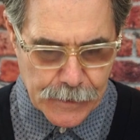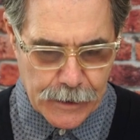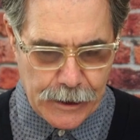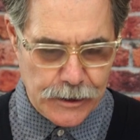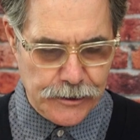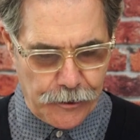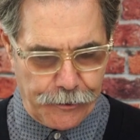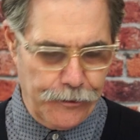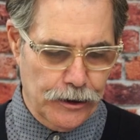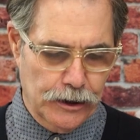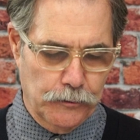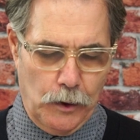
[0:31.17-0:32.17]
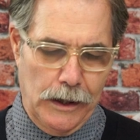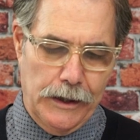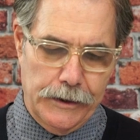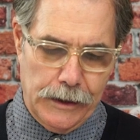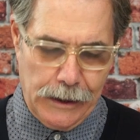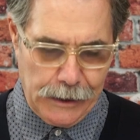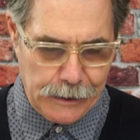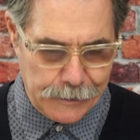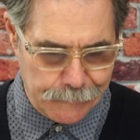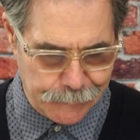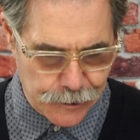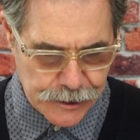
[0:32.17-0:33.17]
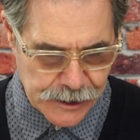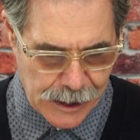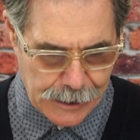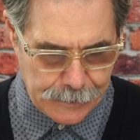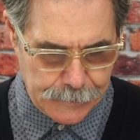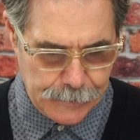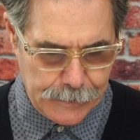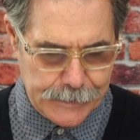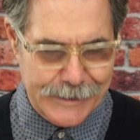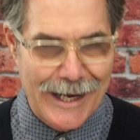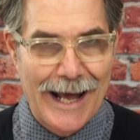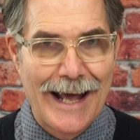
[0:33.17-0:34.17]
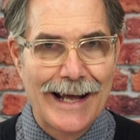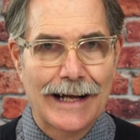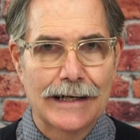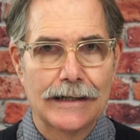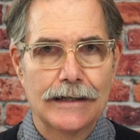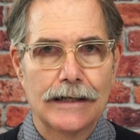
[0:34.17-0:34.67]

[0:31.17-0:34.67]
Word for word: Here's the third one in verse 8 take